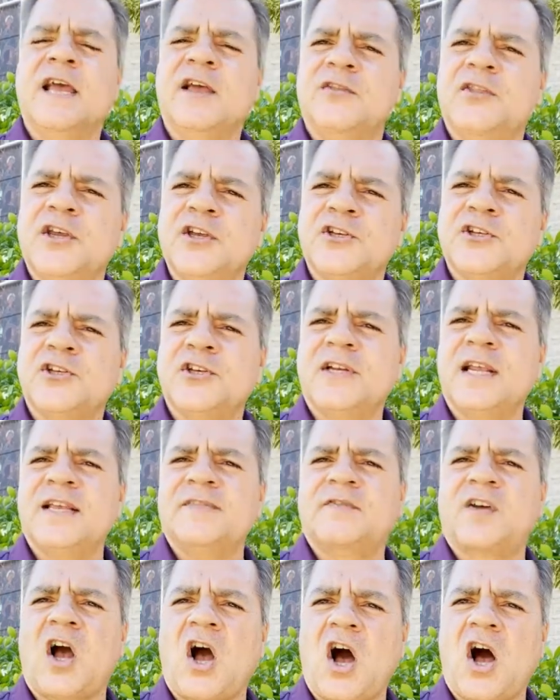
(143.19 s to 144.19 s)
this should
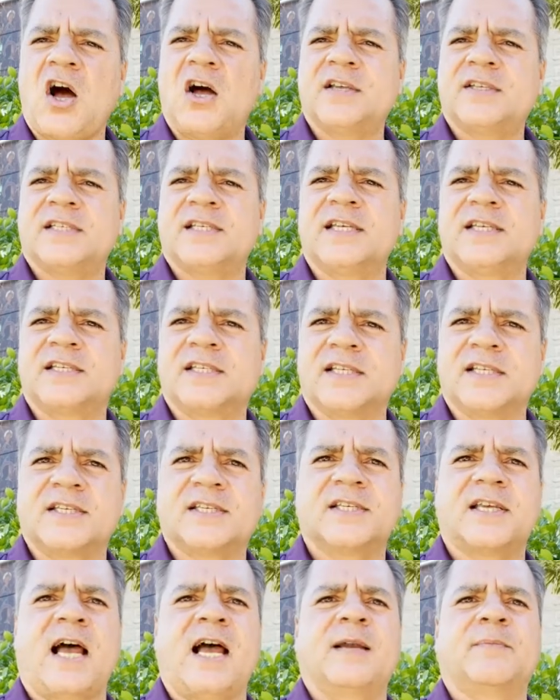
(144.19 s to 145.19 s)
have caused his
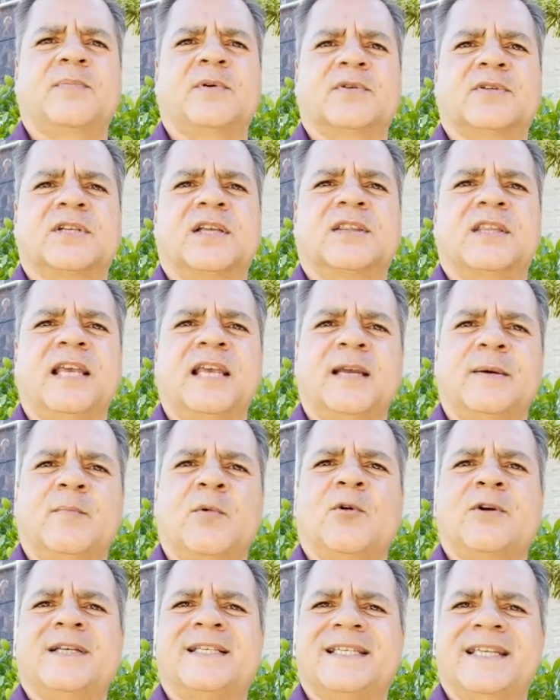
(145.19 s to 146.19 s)
disciples to think
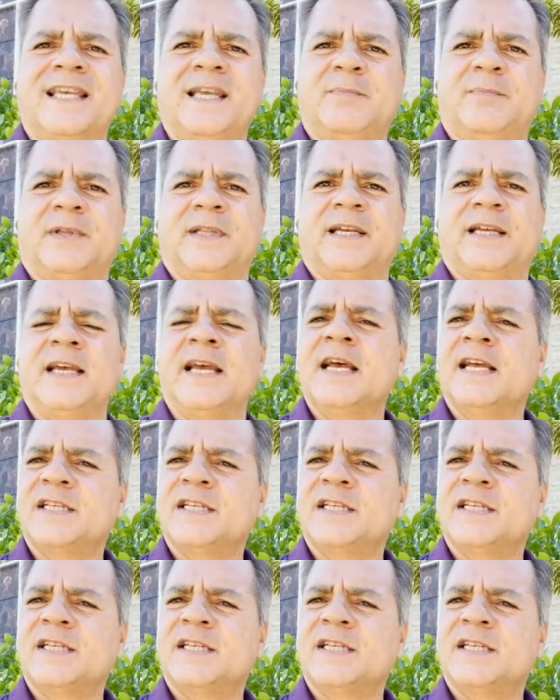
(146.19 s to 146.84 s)
more deeply,